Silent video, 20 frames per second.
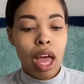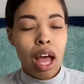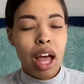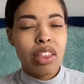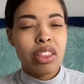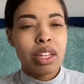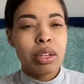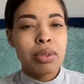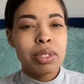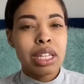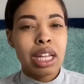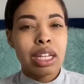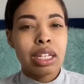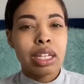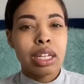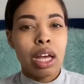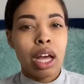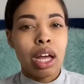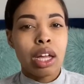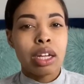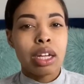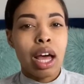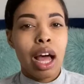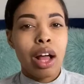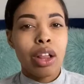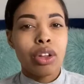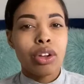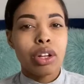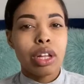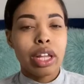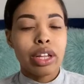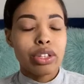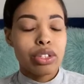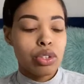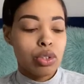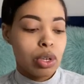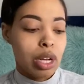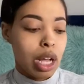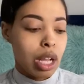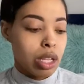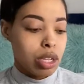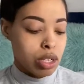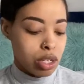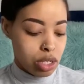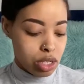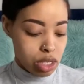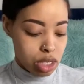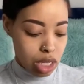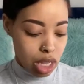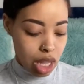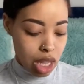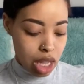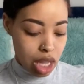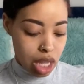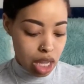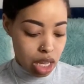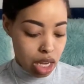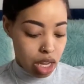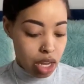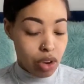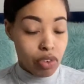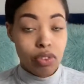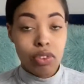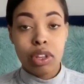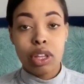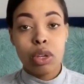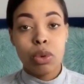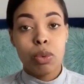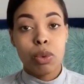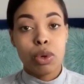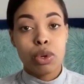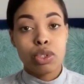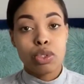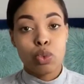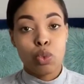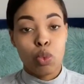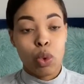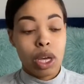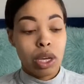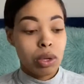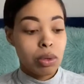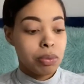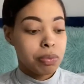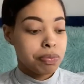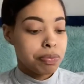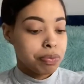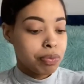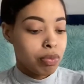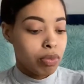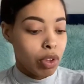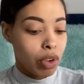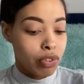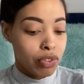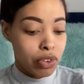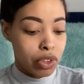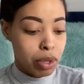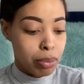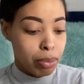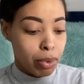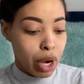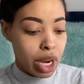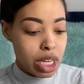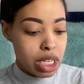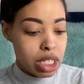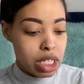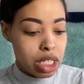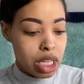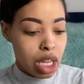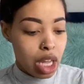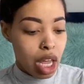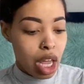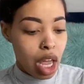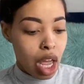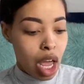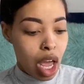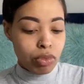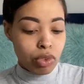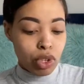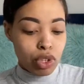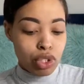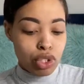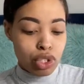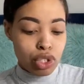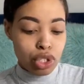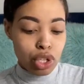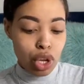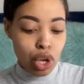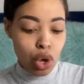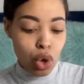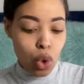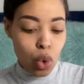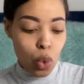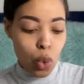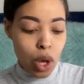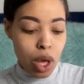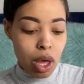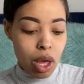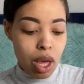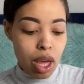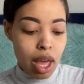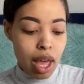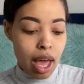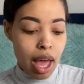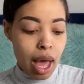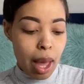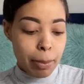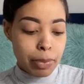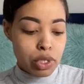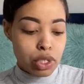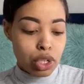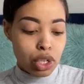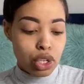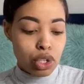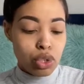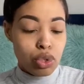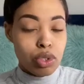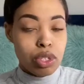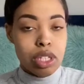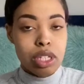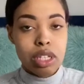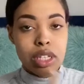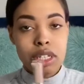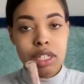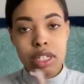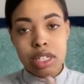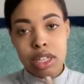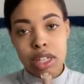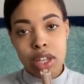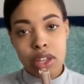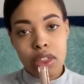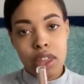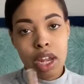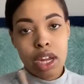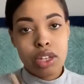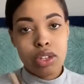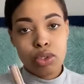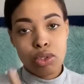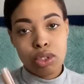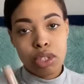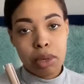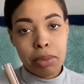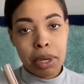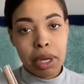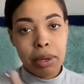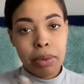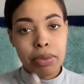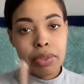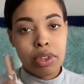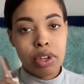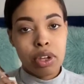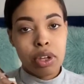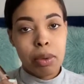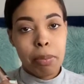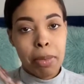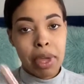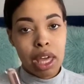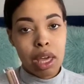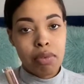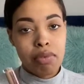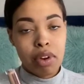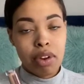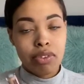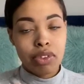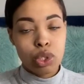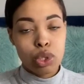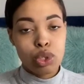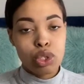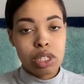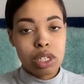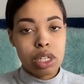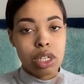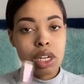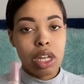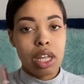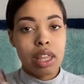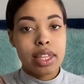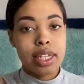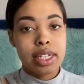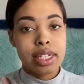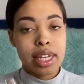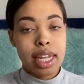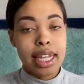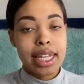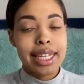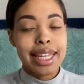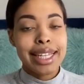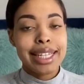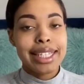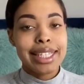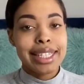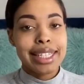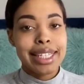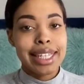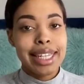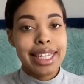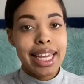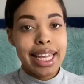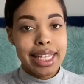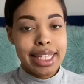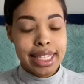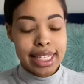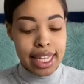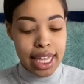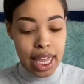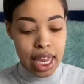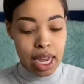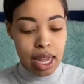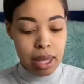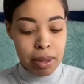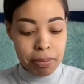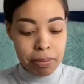think it was like $1, like $2, and it really works well for the price. So I'm just going to use this concealer that I told you about, the Makeup Revolution in the shade C10.